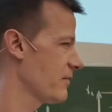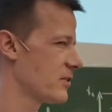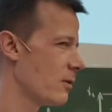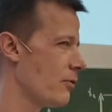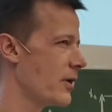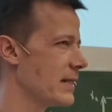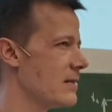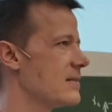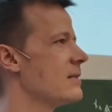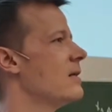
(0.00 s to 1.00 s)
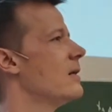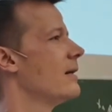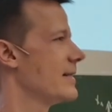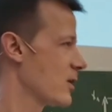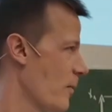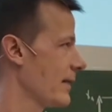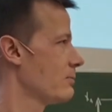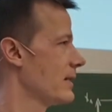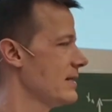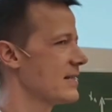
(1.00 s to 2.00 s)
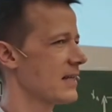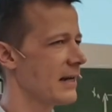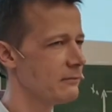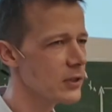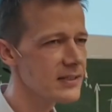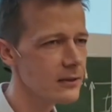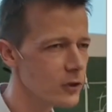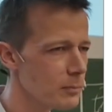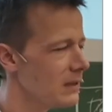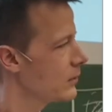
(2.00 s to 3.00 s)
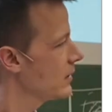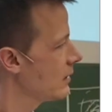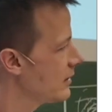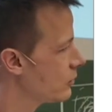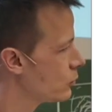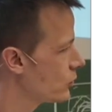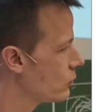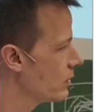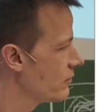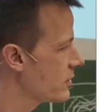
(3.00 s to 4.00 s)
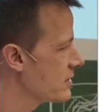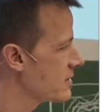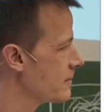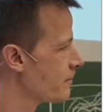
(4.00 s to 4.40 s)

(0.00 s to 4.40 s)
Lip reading: it's all pointless. Let's go back to Matthias Hein. What has he told me? What did I need to do inference?